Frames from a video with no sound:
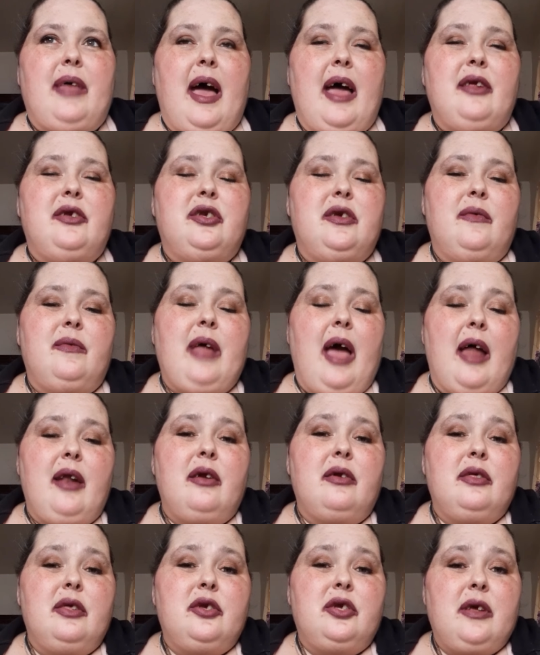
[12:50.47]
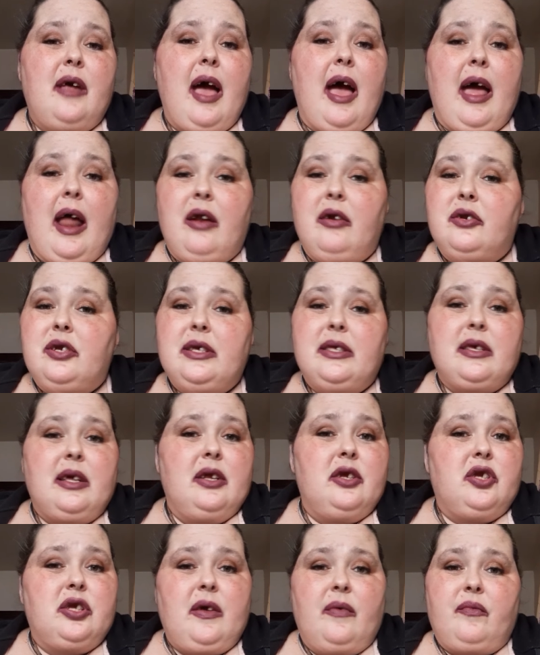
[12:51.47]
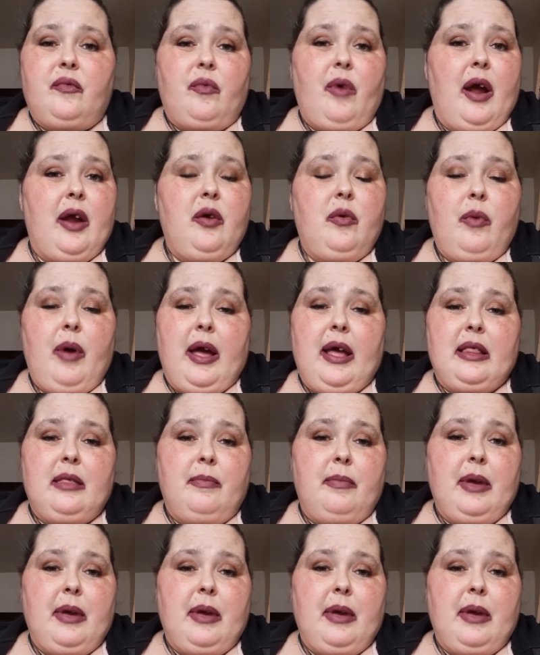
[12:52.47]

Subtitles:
The energy is going to shift right away